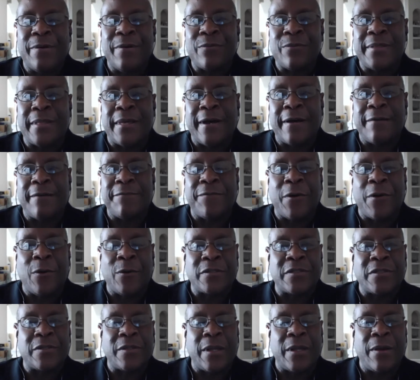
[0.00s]

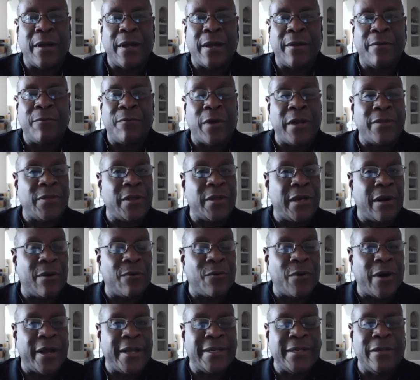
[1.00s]
folks, whether they're
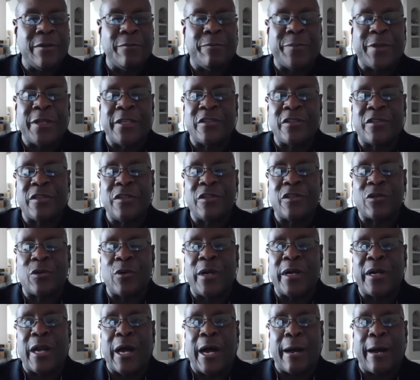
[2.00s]
running a business or
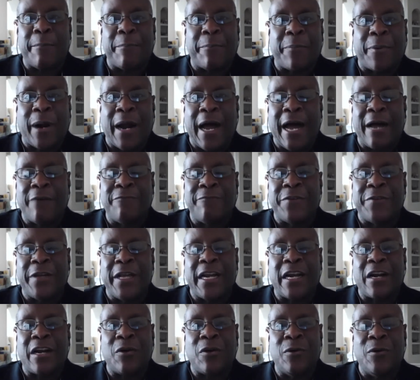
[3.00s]
a nonprofit,
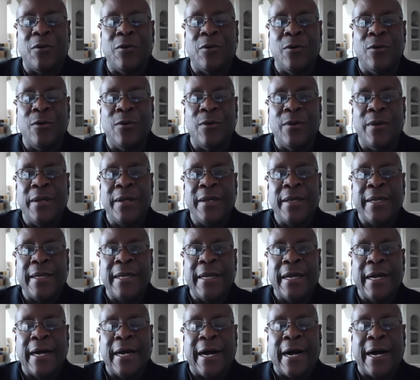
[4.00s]
who
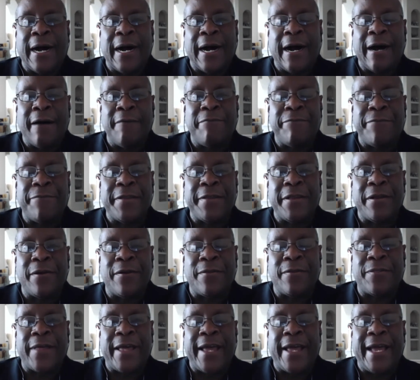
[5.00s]
feel
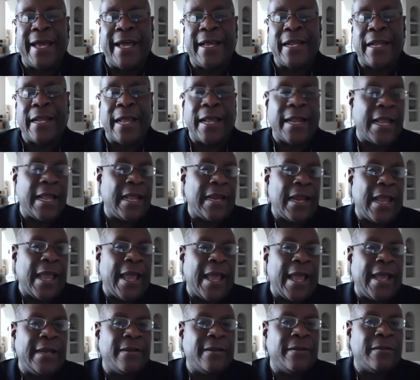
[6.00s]
that,
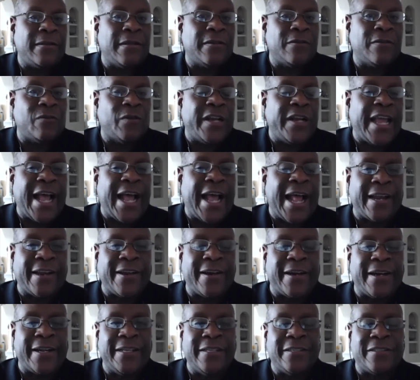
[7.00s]
and the
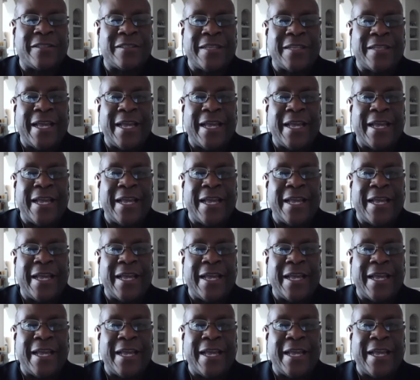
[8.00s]
reality is that